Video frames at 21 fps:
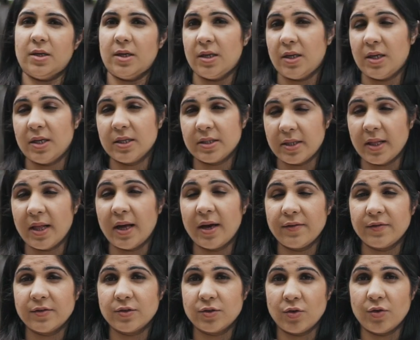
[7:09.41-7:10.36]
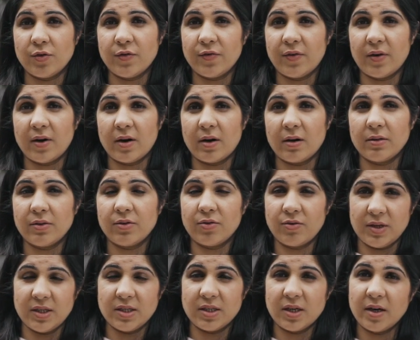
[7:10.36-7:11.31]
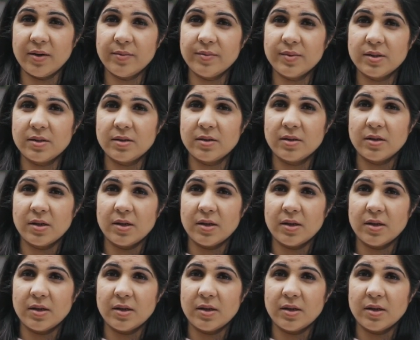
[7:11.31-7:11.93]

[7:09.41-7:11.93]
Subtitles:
in his life so far 3 times.